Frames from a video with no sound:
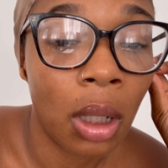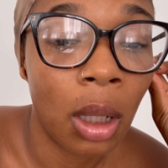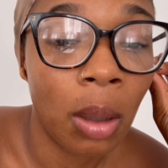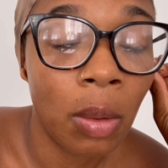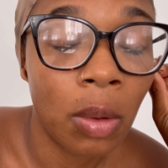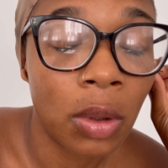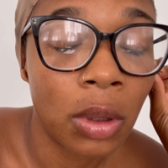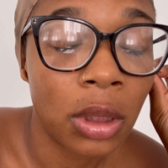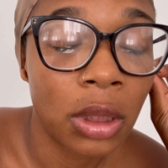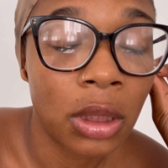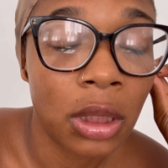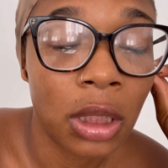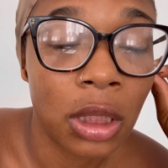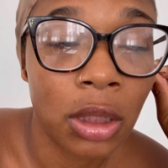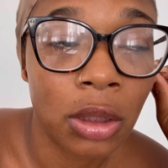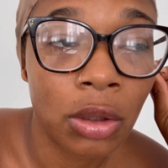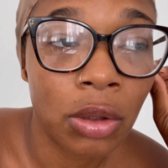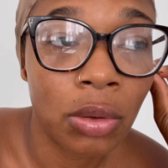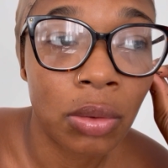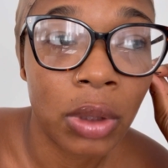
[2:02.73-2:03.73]
I'm only
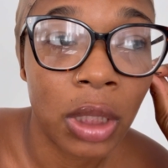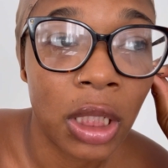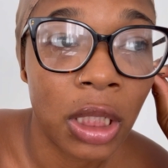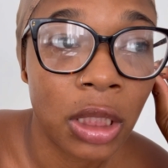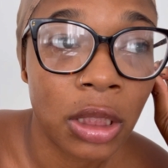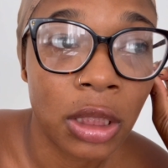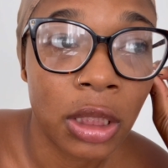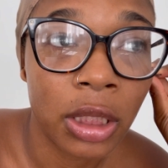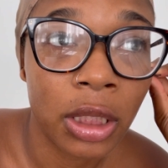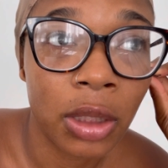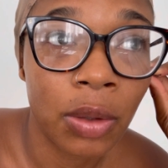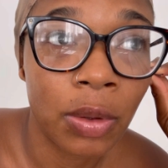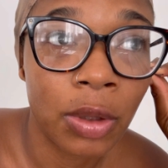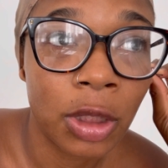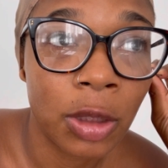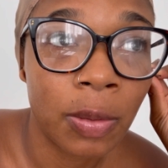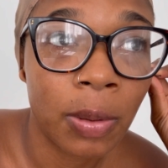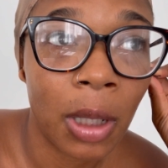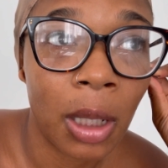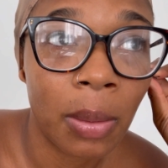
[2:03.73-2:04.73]
staying two days there, which
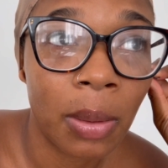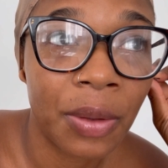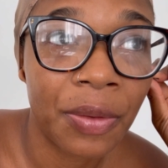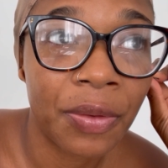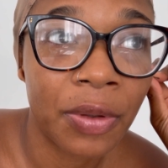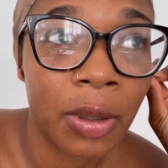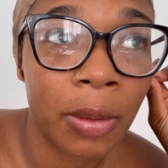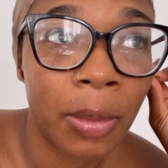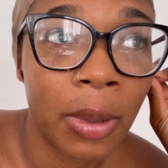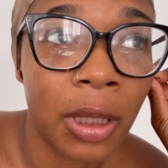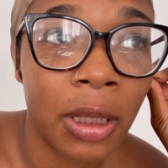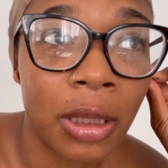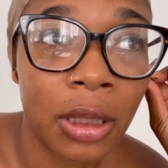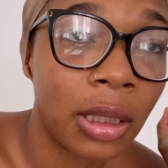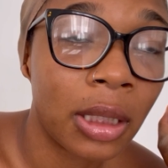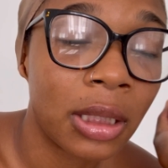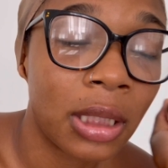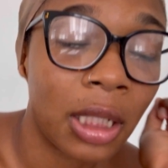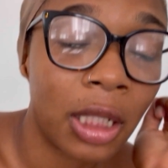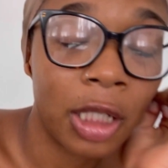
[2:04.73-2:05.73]
is probably for the better.
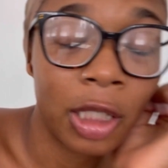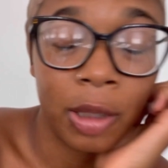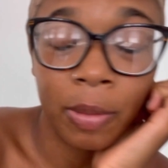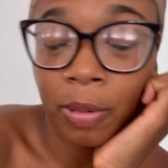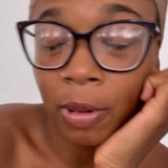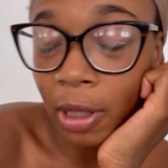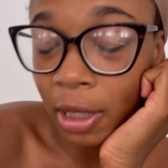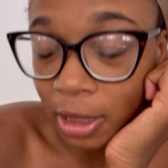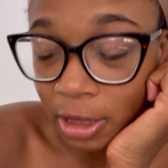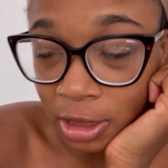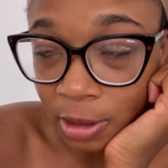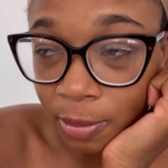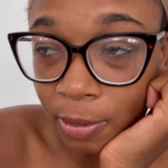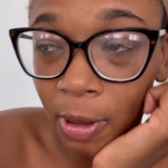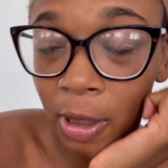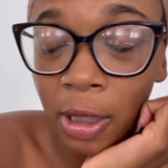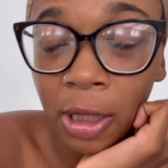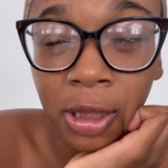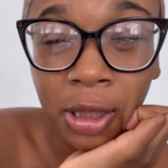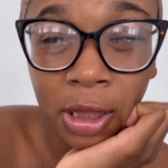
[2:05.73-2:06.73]
Because I heard Prague is a
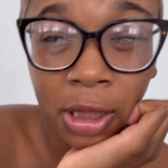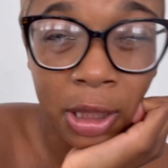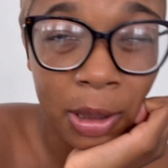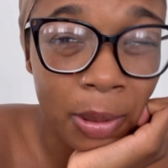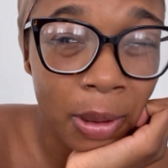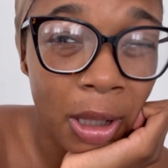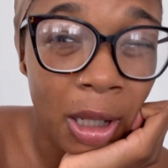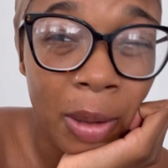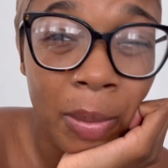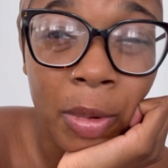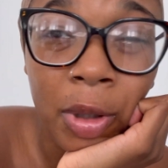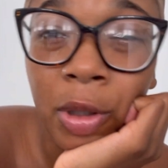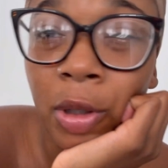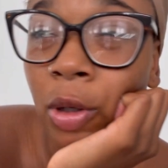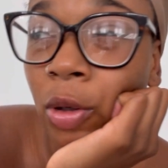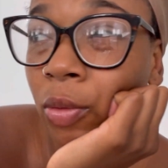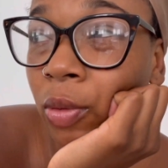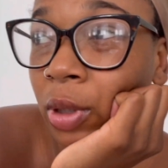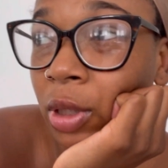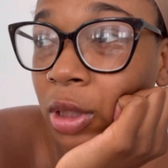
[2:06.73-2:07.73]
party city, but I'm in
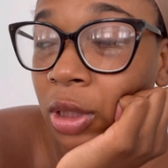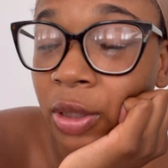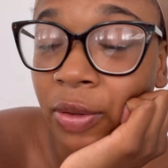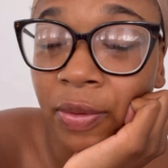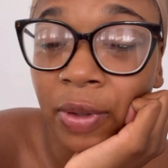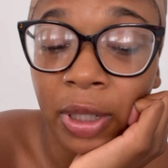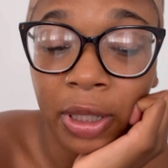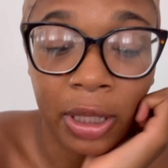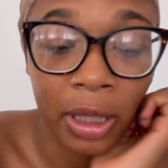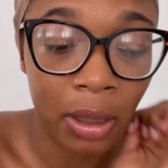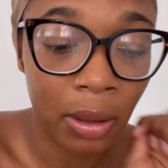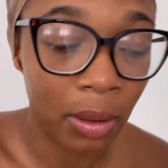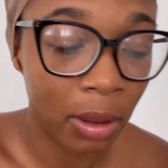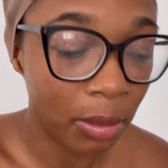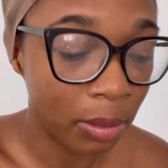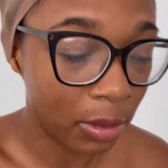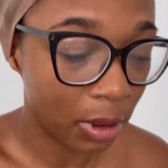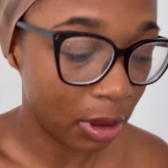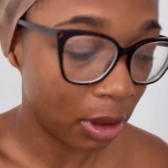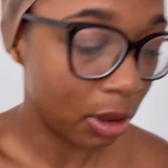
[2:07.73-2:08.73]
no rush to find out.
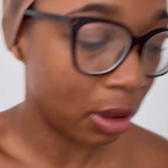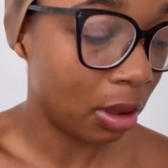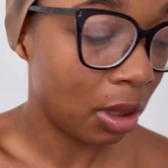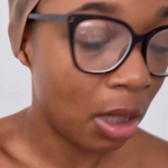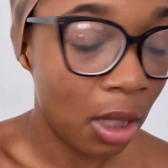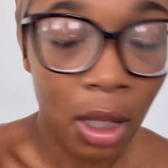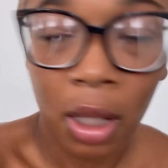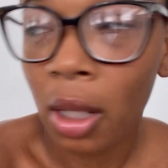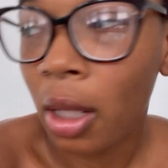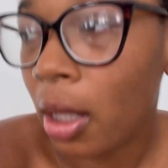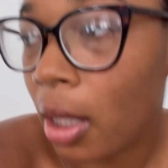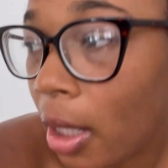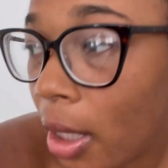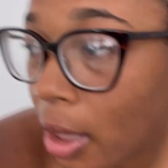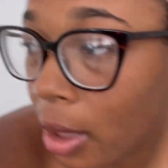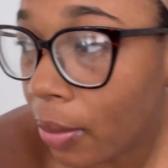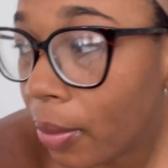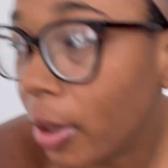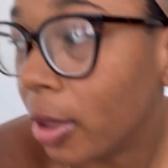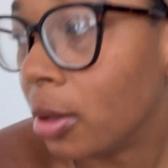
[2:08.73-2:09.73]
I'm good.
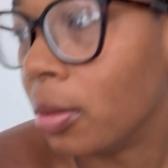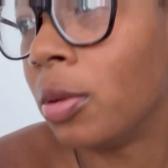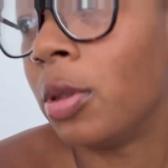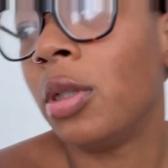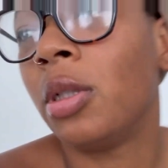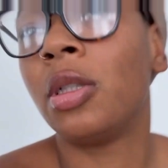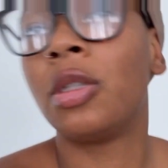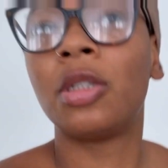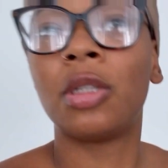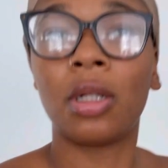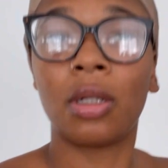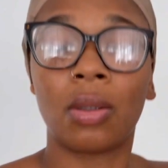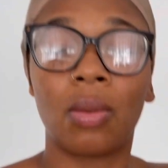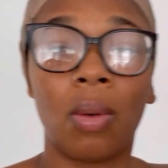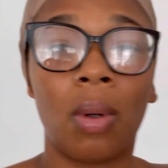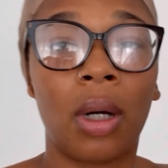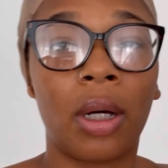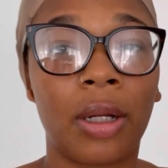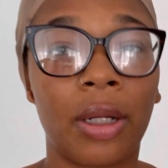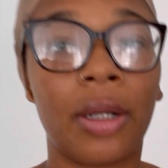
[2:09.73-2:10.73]
Anyways, I'm trying to chug
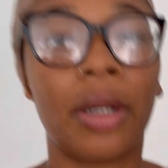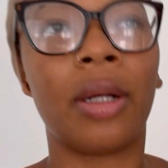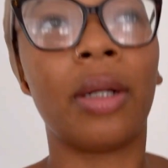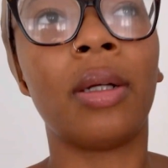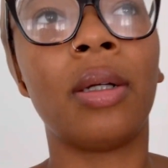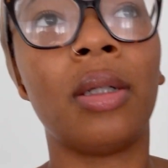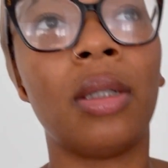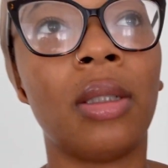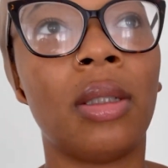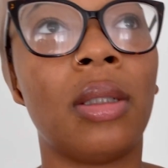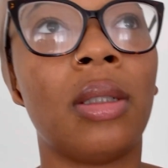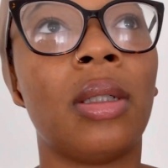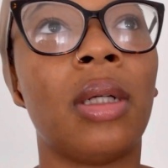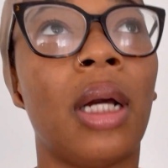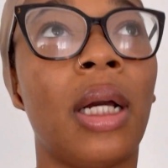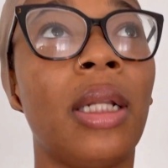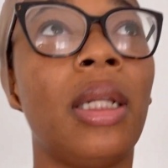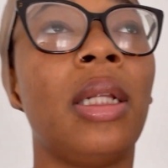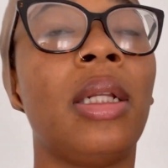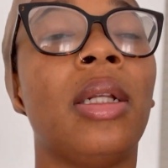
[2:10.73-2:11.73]
water.
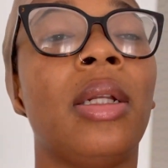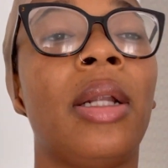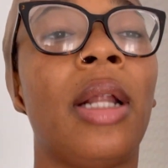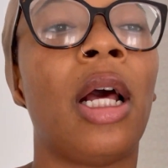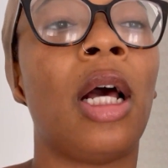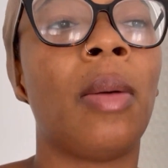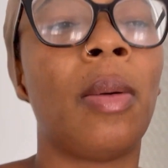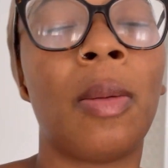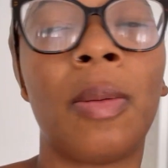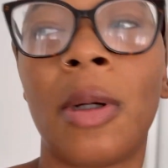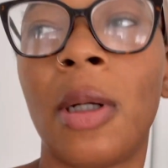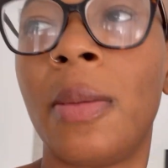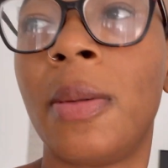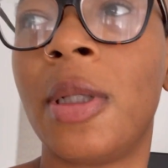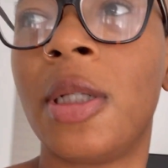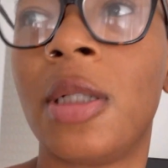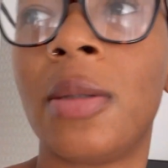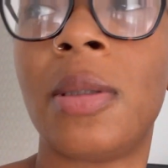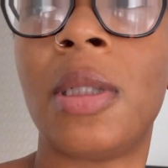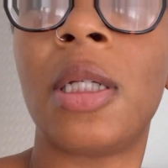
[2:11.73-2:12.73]
I need a nap. I'll probably
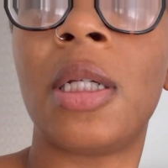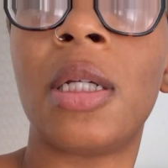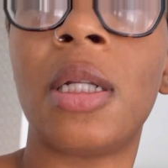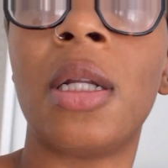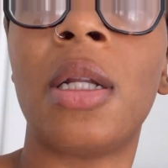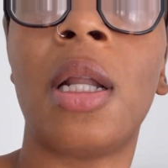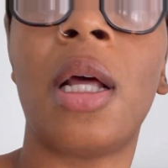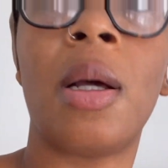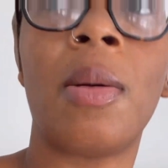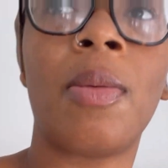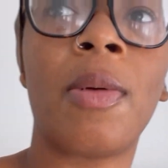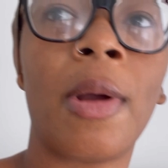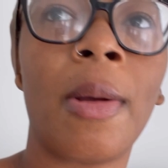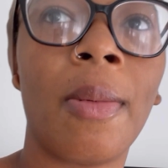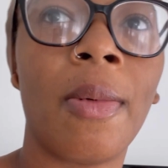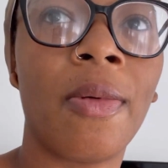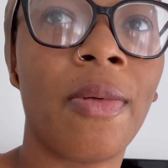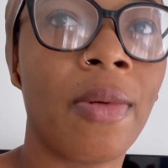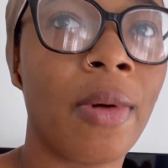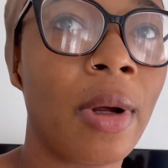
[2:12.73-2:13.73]
end up taking a nap right
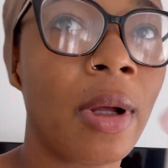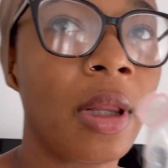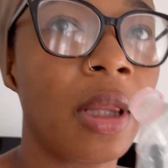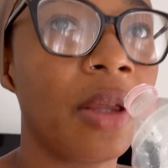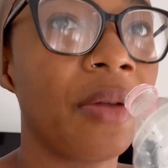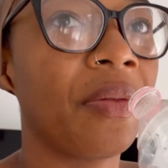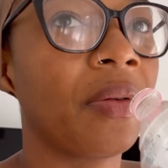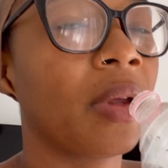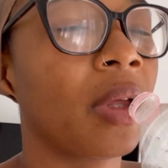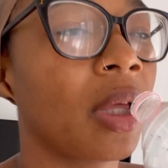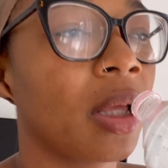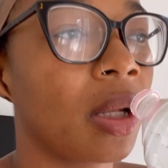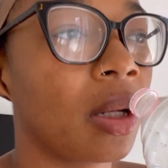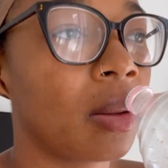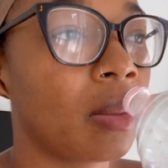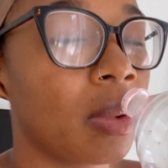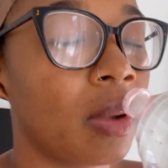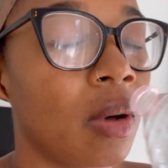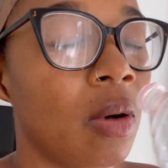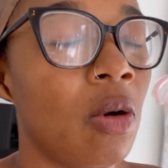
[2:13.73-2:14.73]
before I leave
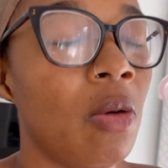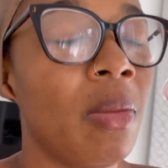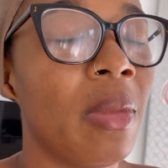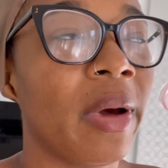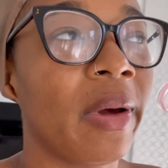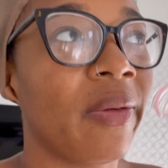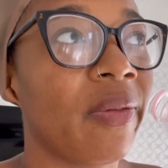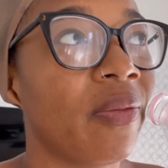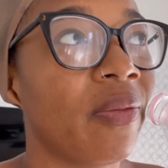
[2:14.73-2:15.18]
again. But oh my